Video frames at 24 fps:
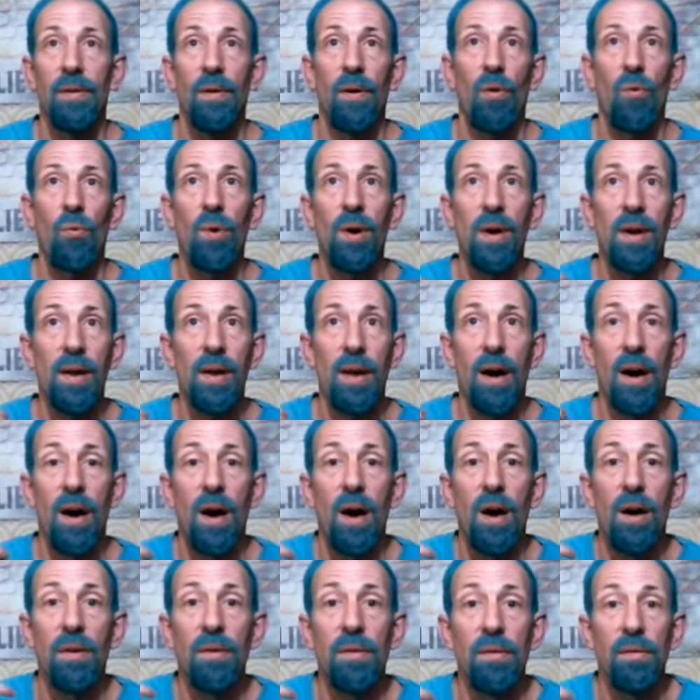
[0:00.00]
We
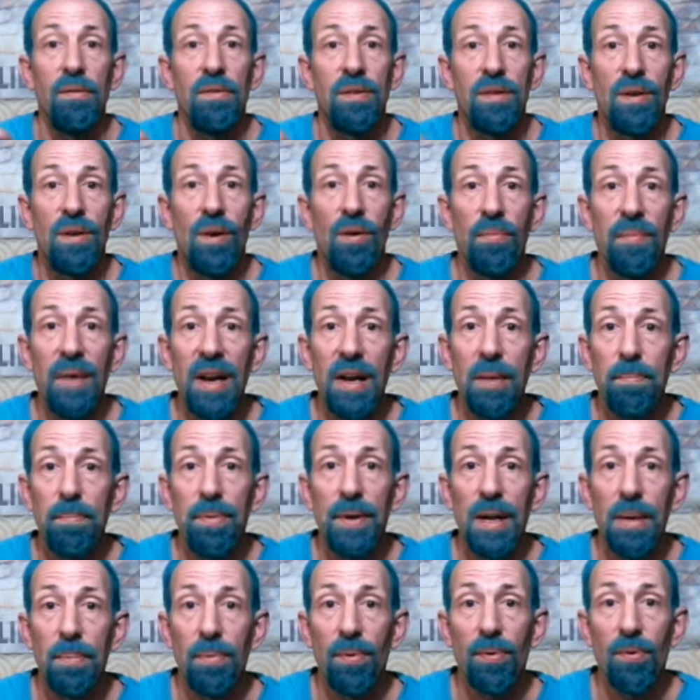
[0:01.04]
all so many
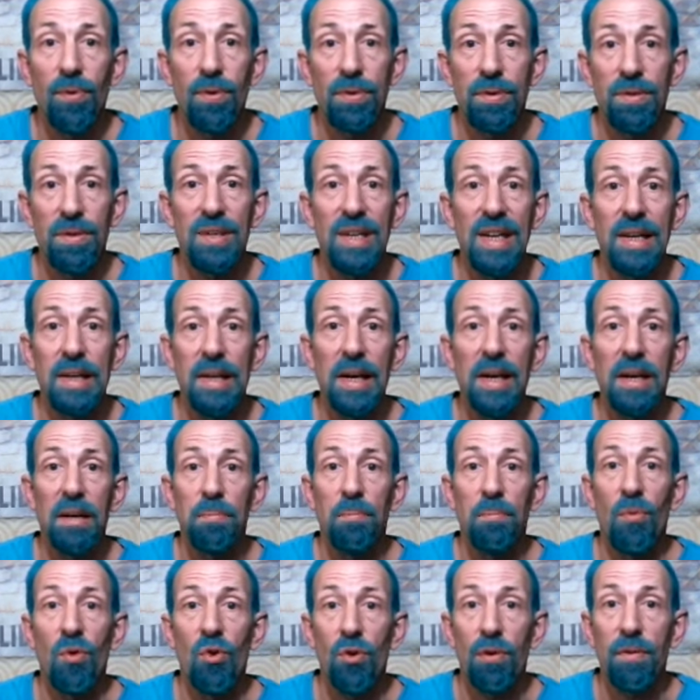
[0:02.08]
people are seeking
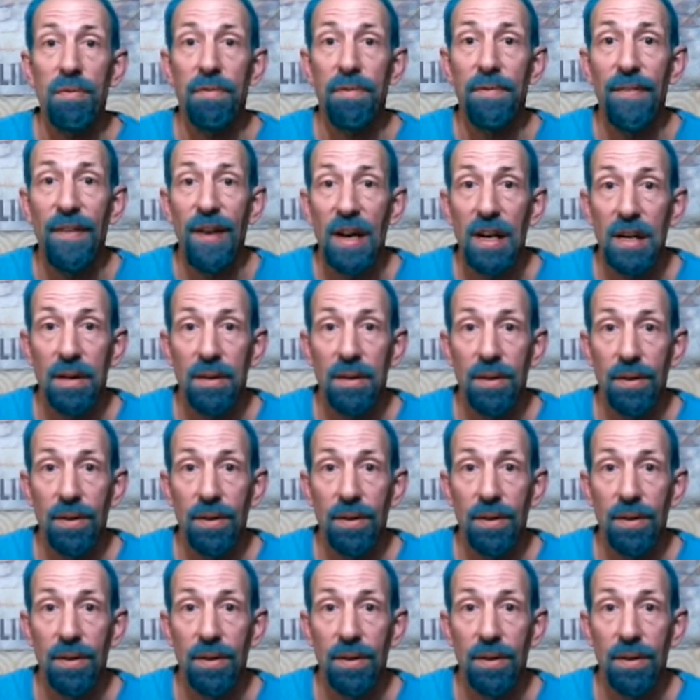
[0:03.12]
more faith.